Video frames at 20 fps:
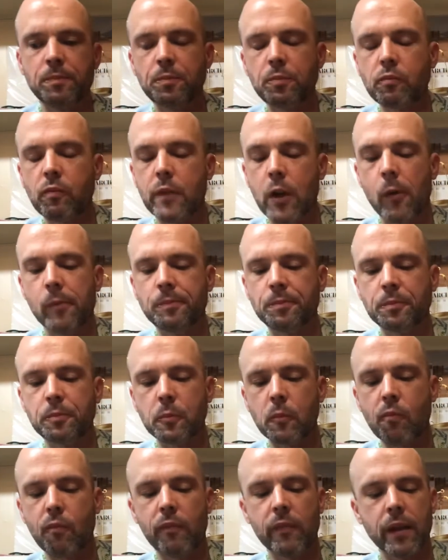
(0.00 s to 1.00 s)
know,
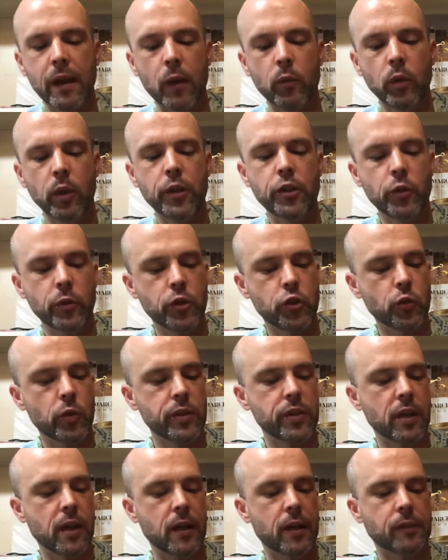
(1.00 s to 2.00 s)
I really do enjoy
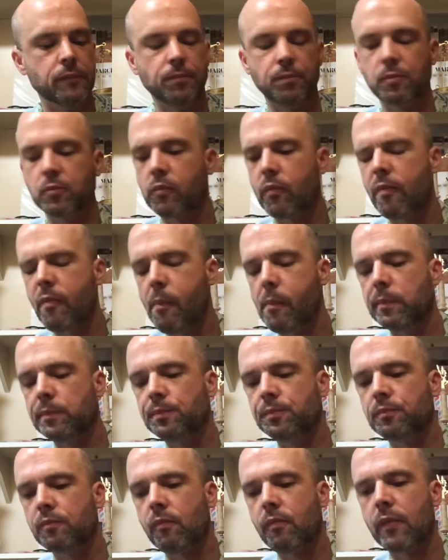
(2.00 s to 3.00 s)

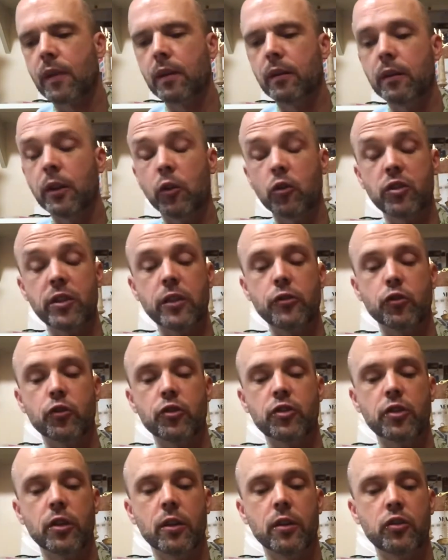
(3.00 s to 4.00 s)
Little
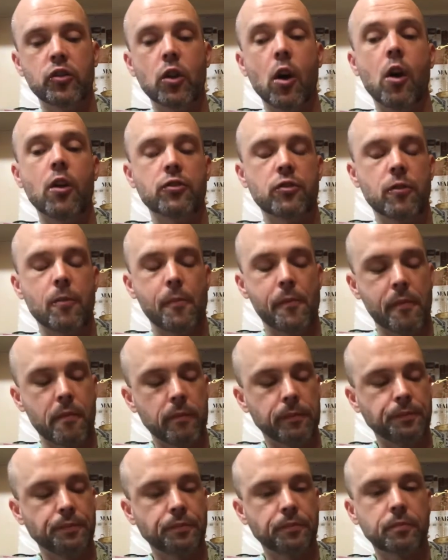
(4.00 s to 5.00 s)
Caesars sauce.
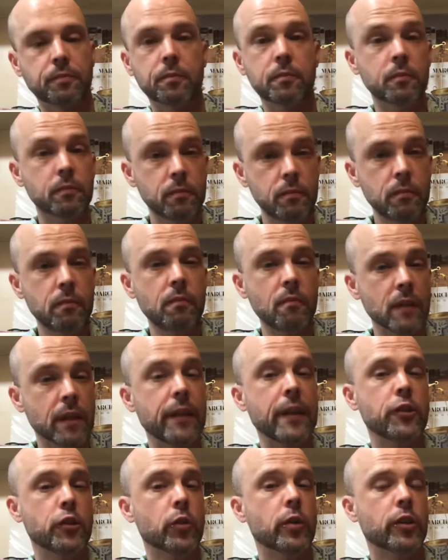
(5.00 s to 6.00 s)
They
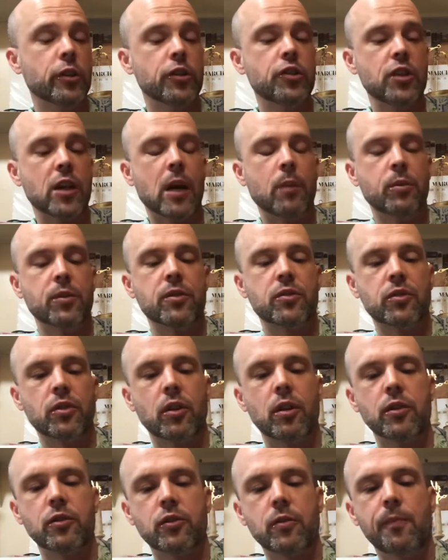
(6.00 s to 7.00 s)
do a good job with the
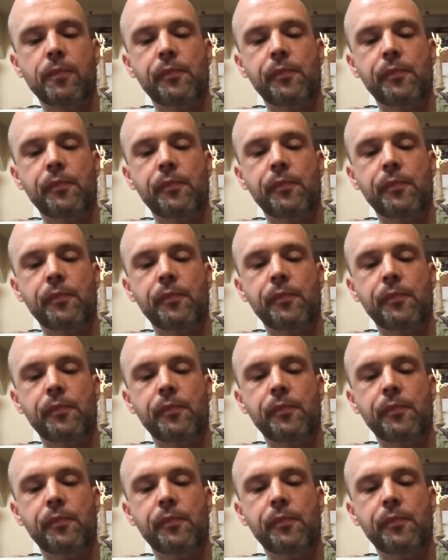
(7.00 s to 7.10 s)
sauce.